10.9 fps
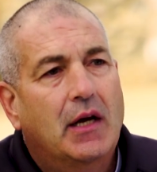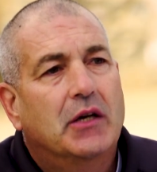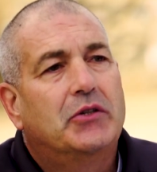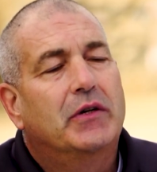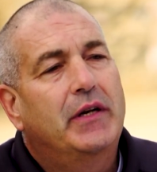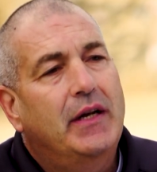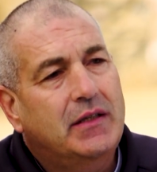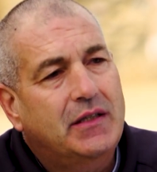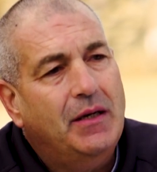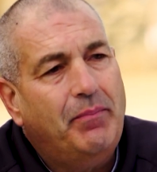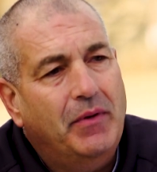So the next
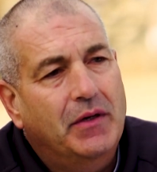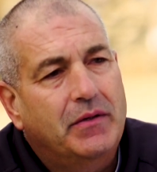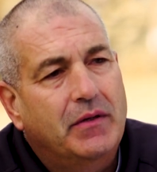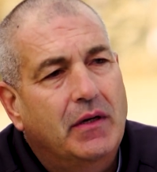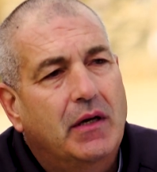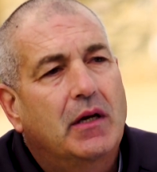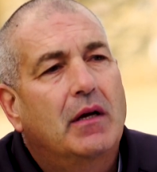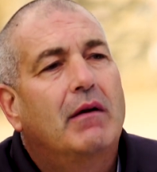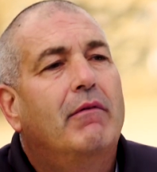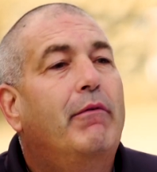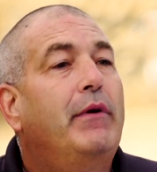step is
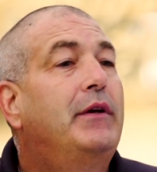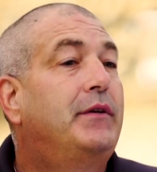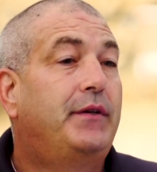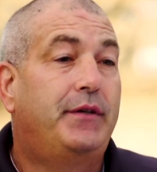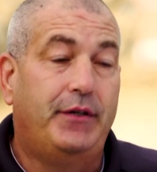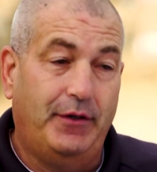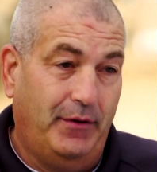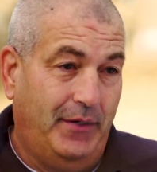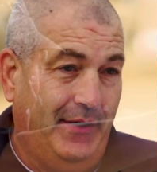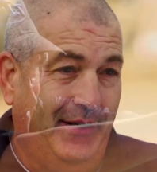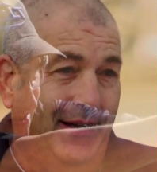we shoot it,